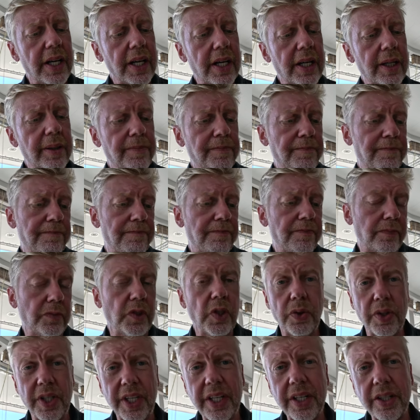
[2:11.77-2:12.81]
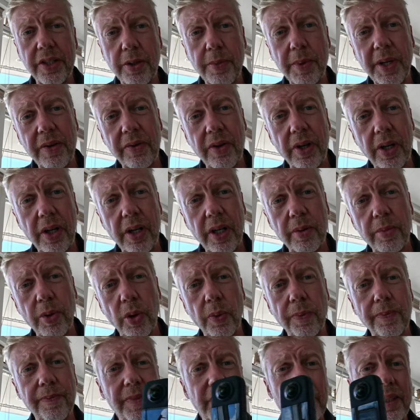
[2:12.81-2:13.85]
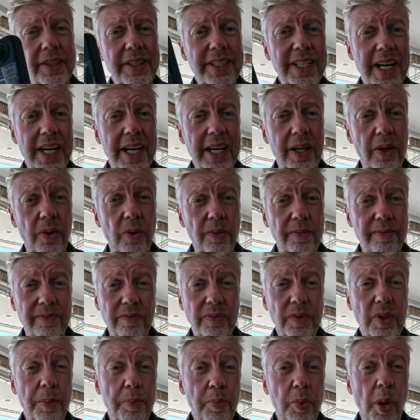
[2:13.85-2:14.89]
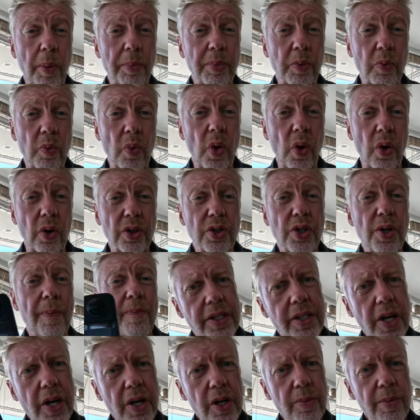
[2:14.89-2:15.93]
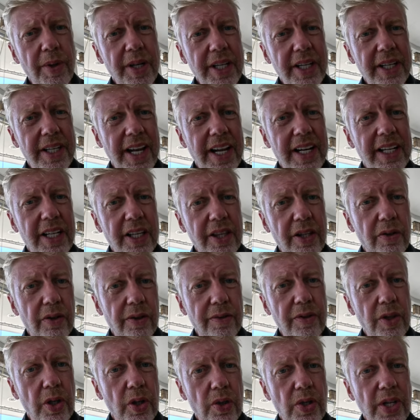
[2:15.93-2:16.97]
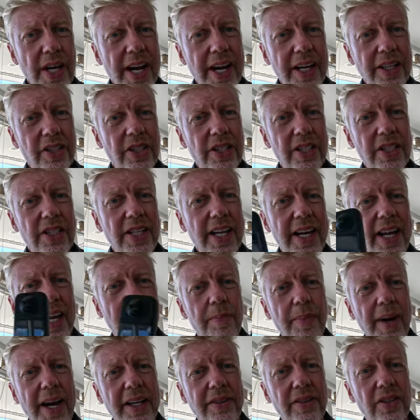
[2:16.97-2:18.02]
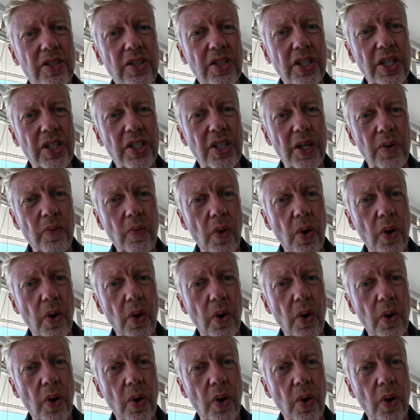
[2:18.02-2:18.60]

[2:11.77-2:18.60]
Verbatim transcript: um, you need it to be reliable. Now, the problem was, nobody in any of the reviews actually said how bad the stitching